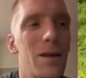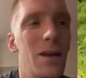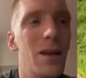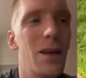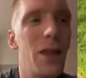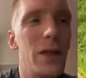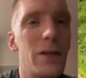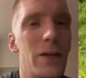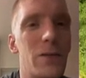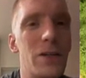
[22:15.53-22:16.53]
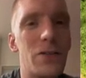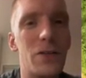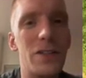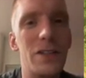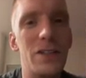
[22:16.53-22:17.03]
Nothing in
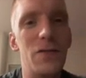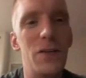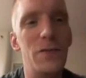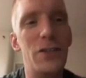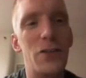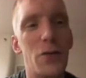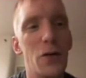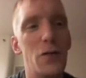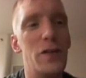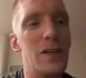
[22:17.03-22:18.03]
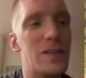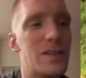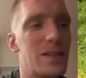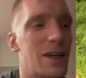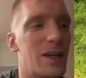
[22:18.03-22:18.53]
resources, 50
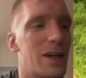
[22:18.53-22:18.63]
trophies.